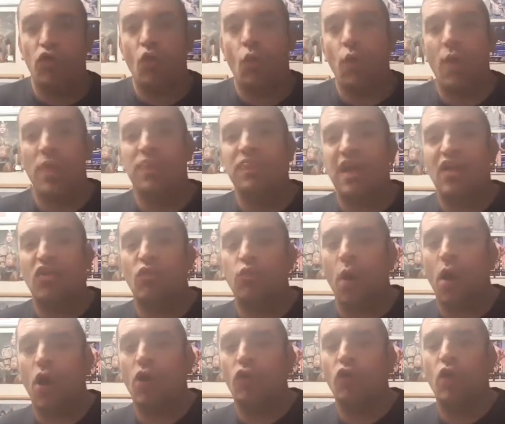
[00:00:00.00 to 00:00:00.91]
to win this
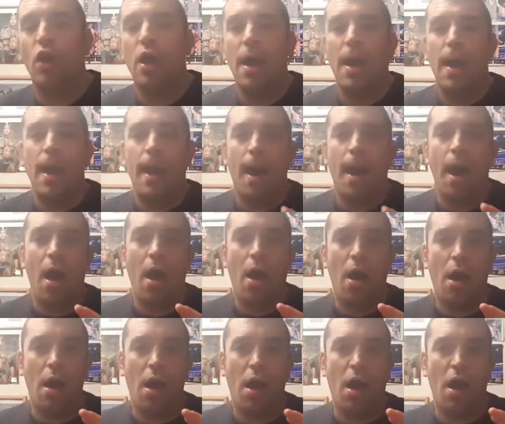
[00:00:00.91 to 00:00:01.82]
one.
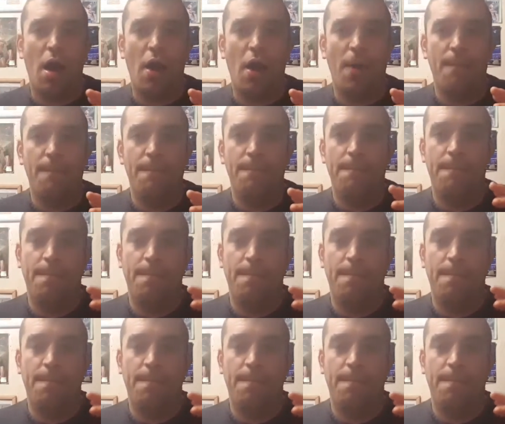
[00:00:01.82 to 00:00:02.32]
I